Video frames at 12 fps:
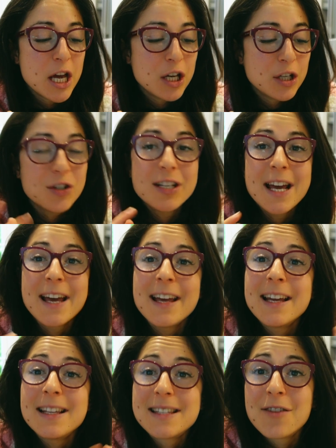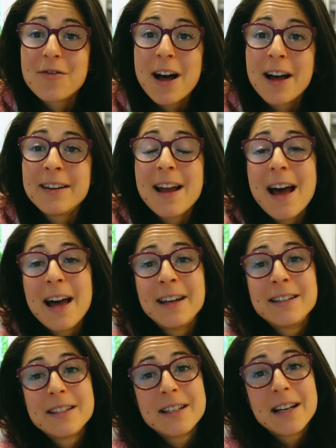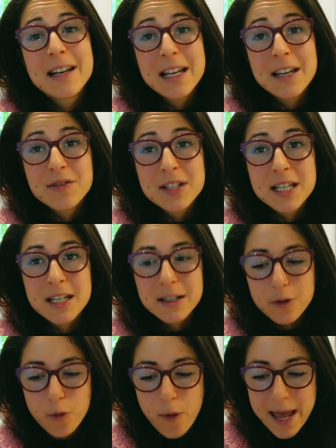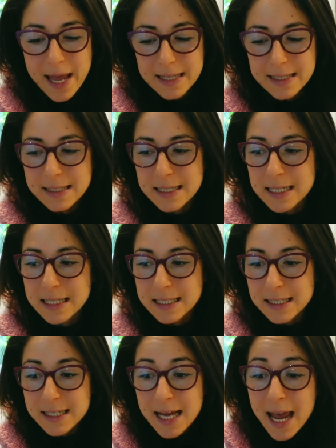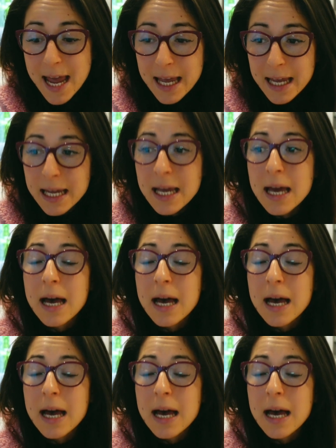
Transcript: Today it's a run and lifting weights day.